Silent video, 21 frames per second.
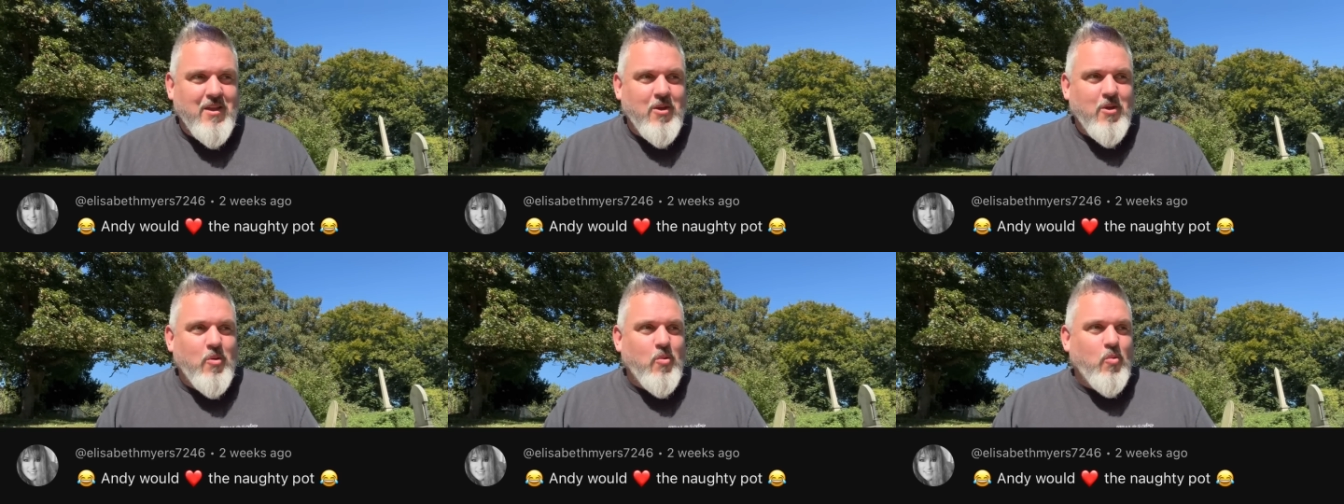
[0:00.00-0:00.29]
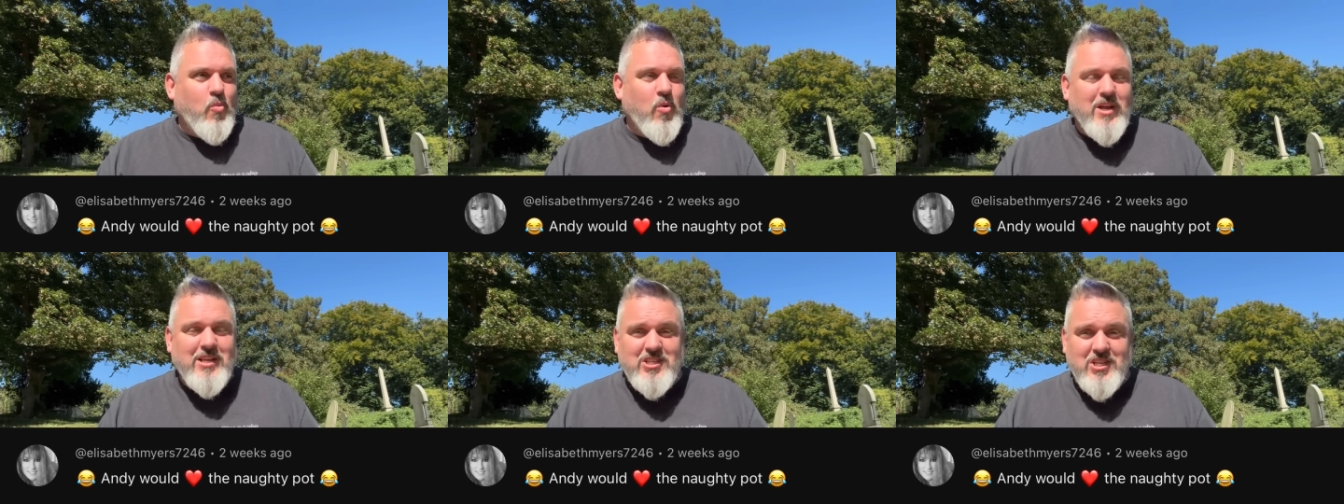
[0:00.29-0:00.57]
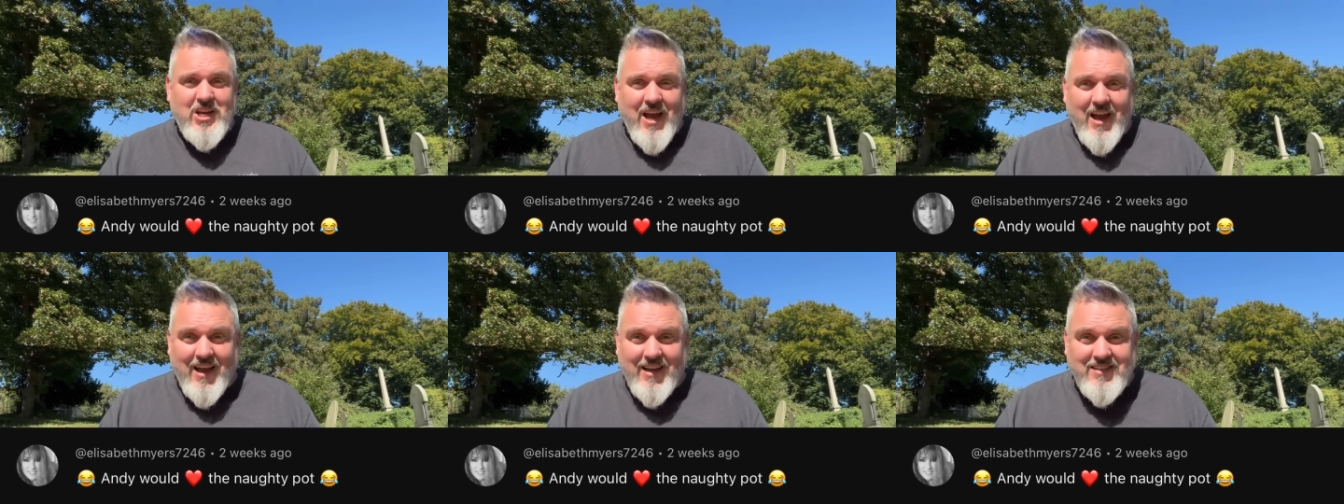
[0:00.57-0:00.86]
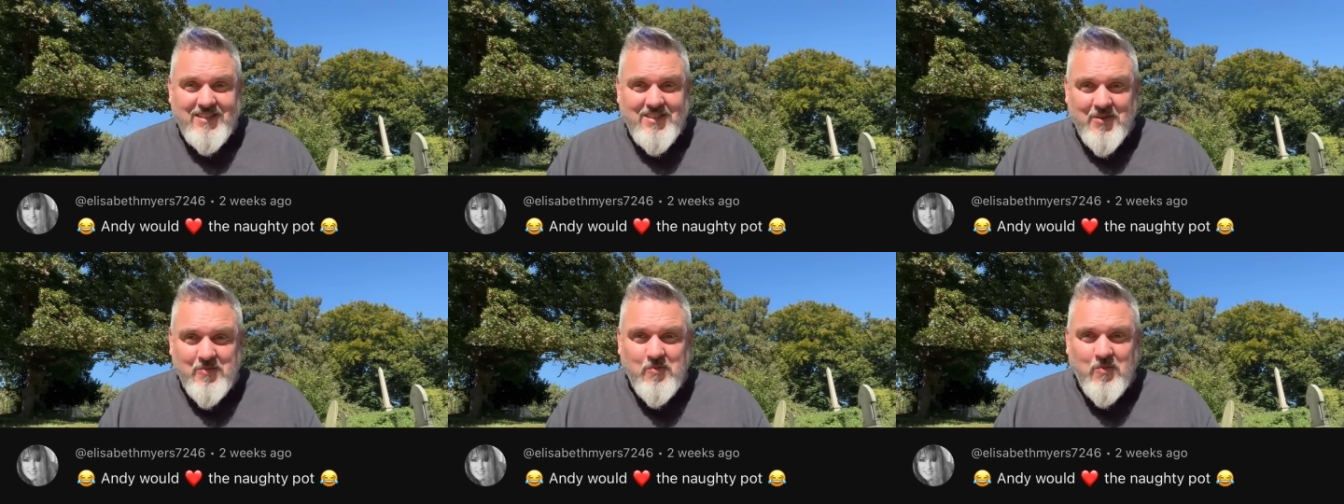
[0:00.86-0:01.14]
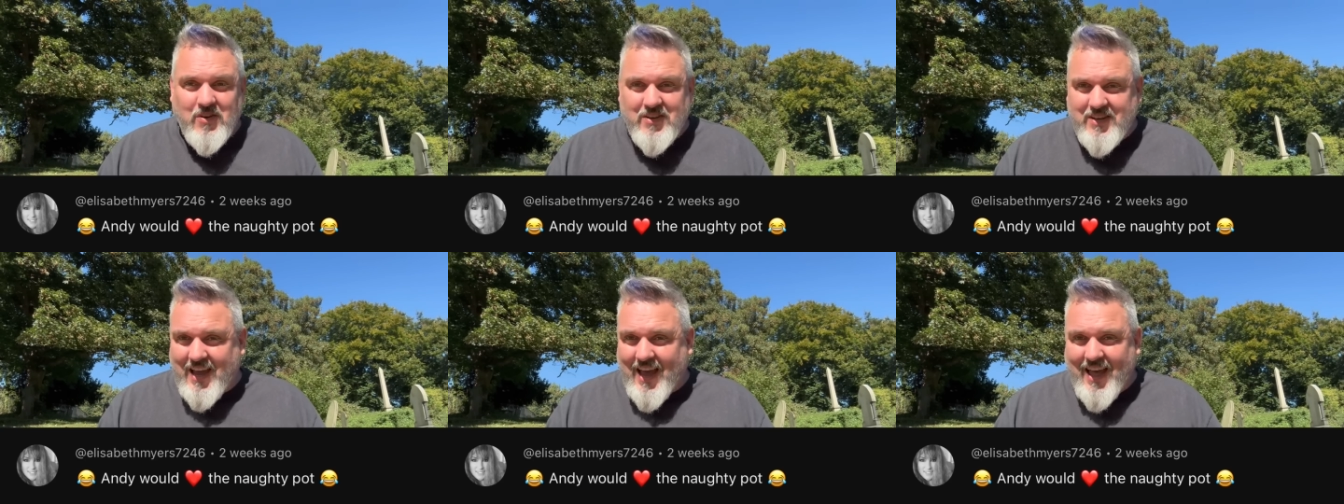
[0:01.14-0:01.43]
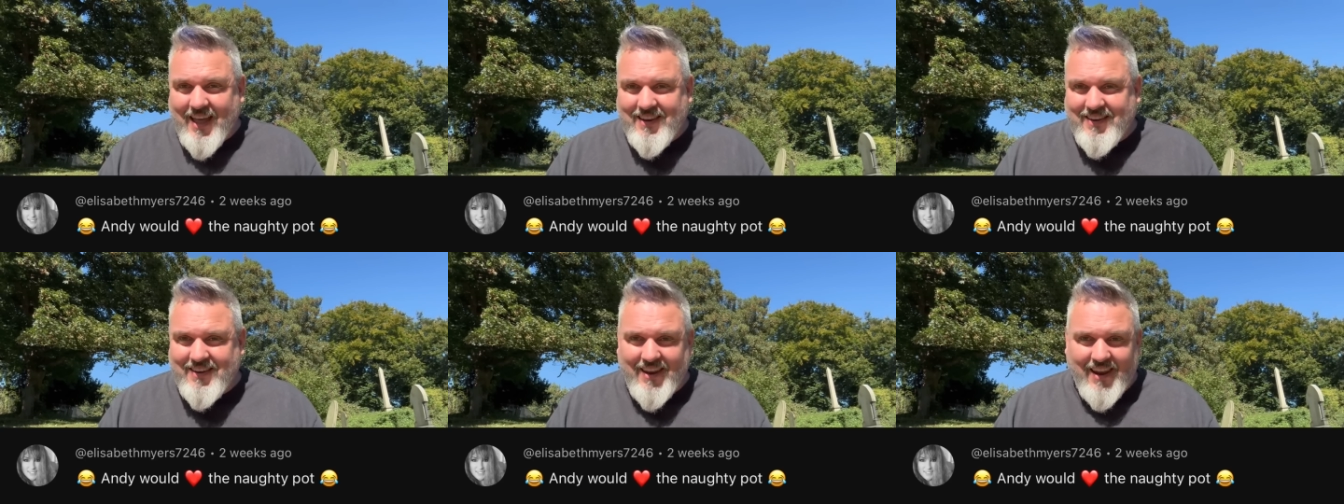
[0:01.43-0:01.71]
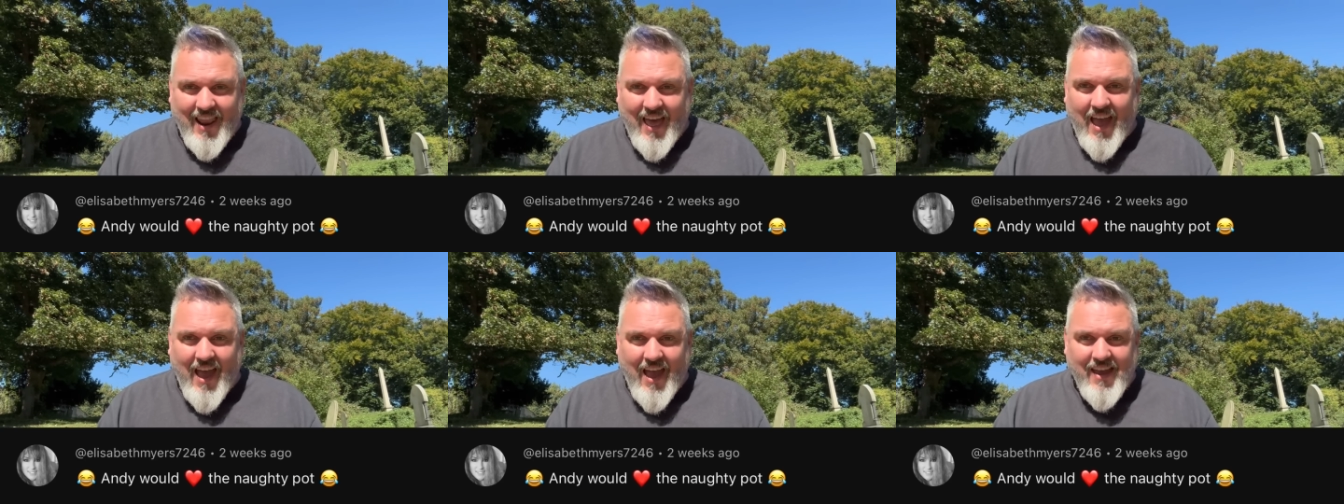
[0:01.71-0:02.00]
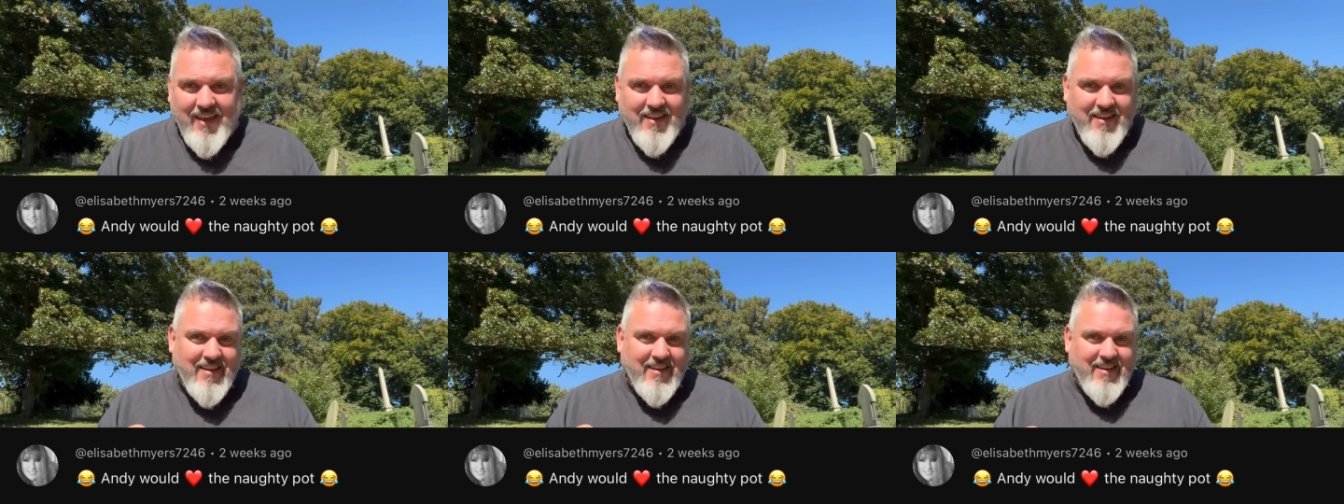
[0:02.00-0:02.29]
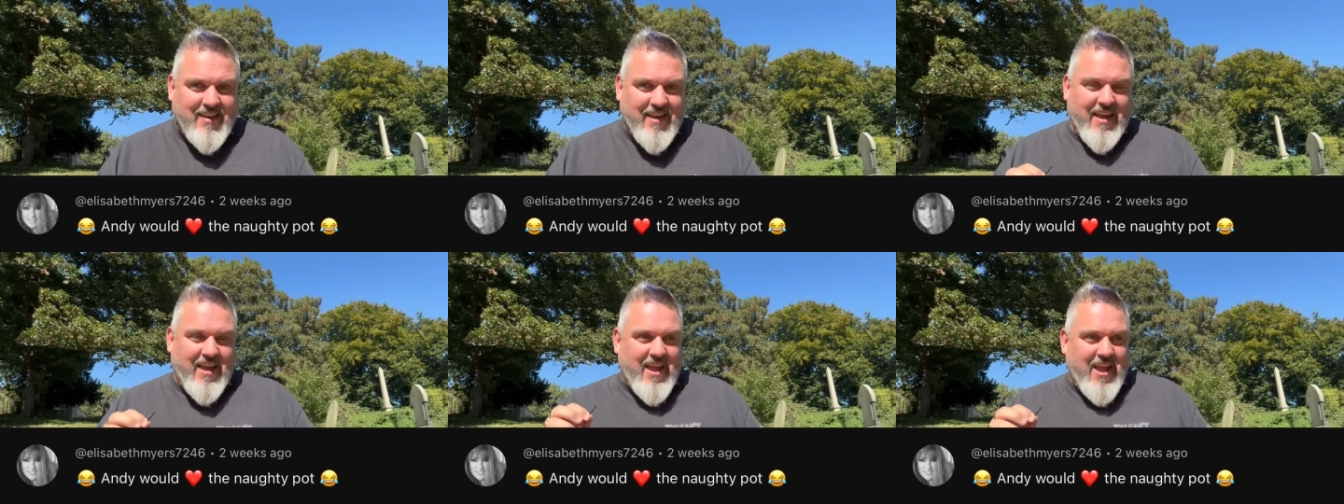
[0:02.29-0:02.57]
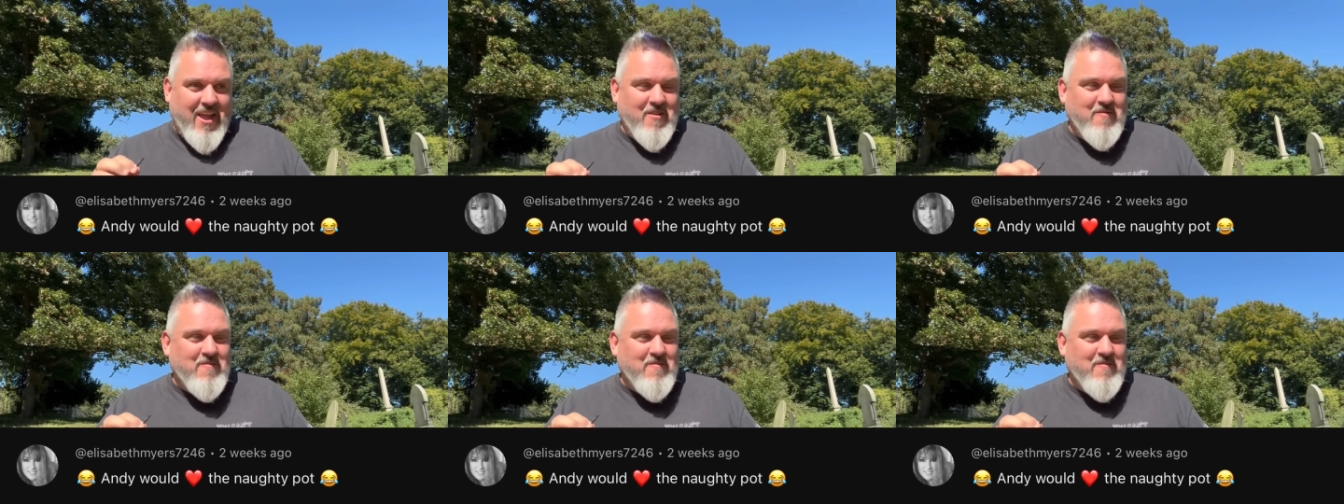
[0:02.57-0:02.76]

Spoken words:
which item would Andy like game.